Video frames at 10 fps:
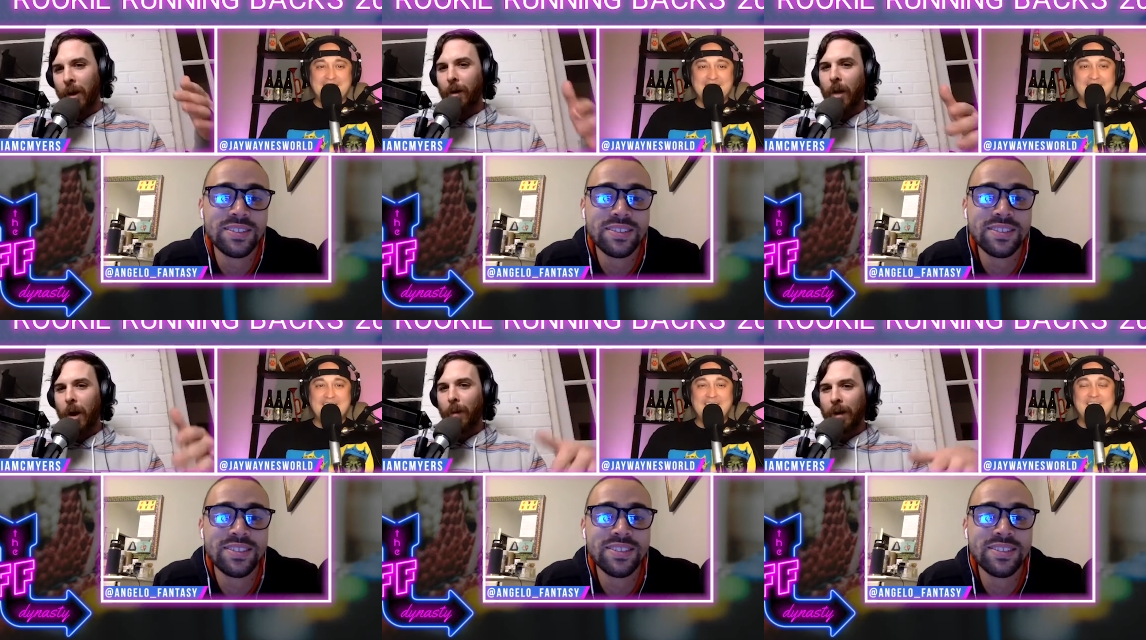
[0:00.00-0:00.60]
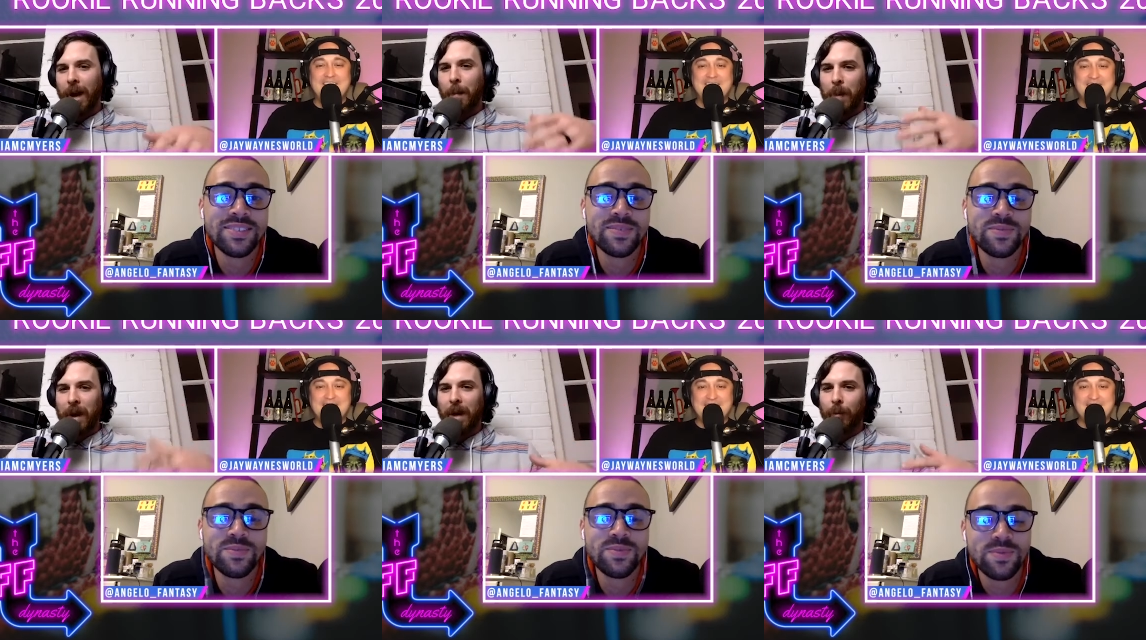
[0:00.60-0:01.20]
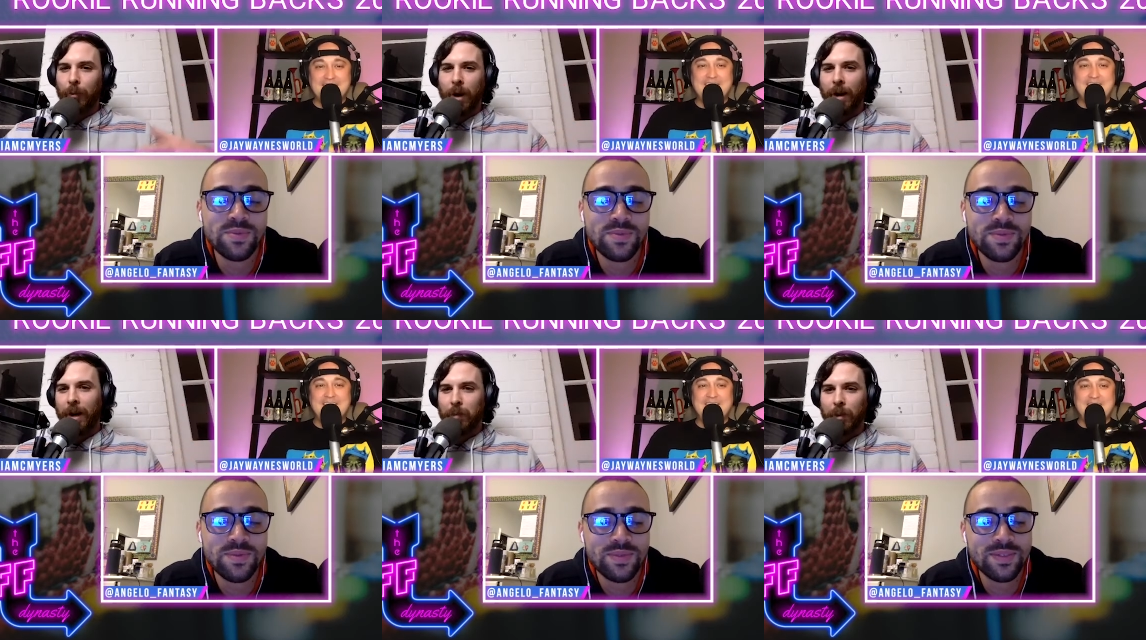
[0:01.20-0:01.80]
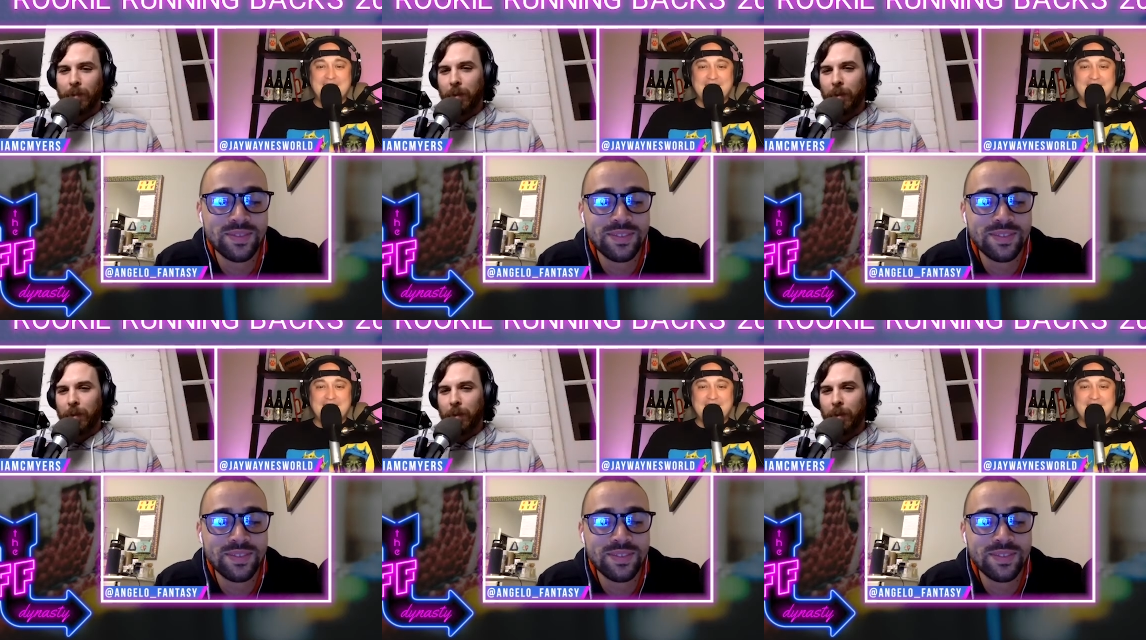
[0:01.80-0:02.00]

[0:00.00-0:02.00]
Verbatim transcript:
Speaker 1: to go along with that big rugged